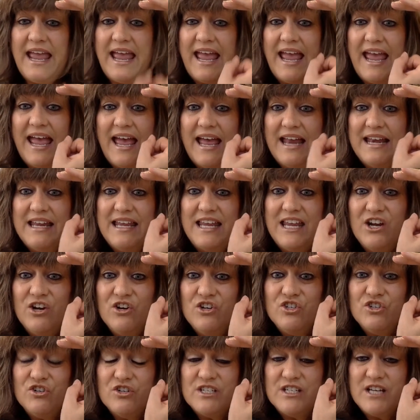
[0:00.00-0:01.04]
and
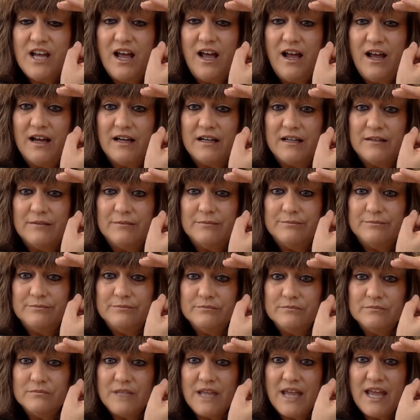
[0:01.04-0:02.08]
here's your tongue.
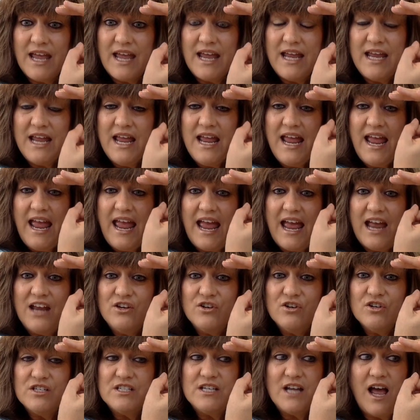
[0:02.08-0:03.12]
Okay,
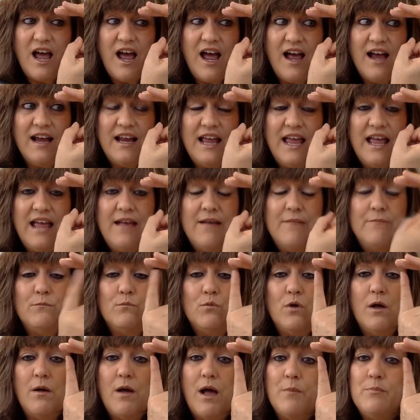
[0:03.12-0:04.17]
and your tongue,
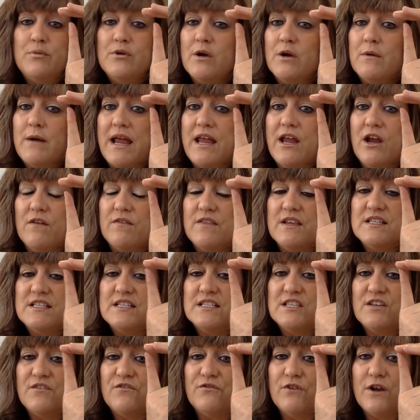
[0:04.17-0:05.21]
well, I'll put it right here. This
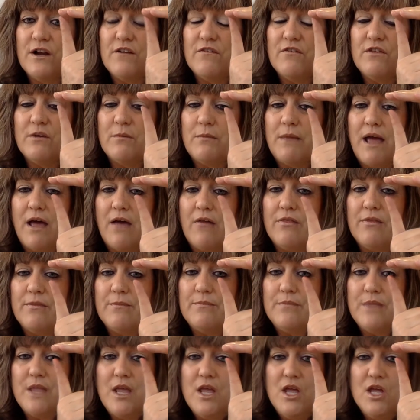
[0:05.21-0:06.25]
is the front of their mouth.
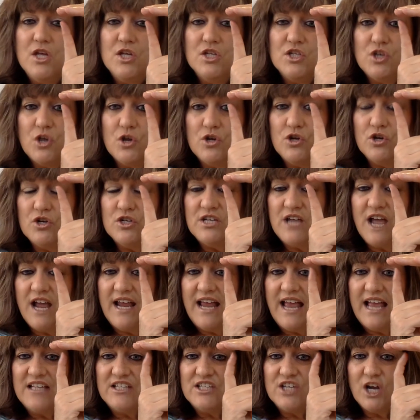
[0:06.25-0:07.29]
So your
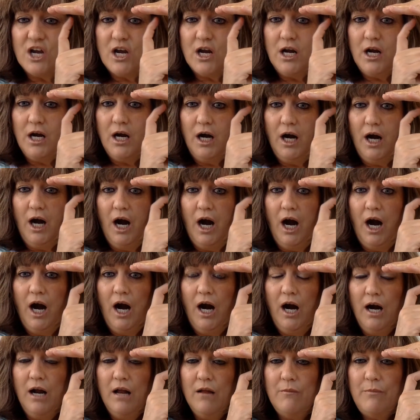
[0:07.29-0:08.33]
tongue has to
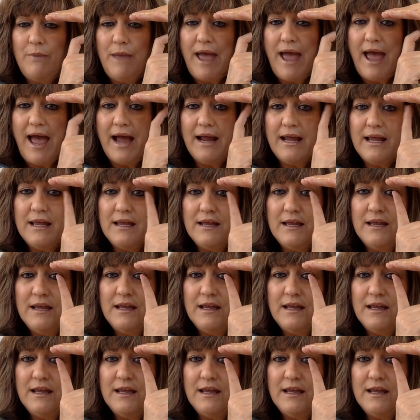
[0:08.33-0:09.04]
curl back,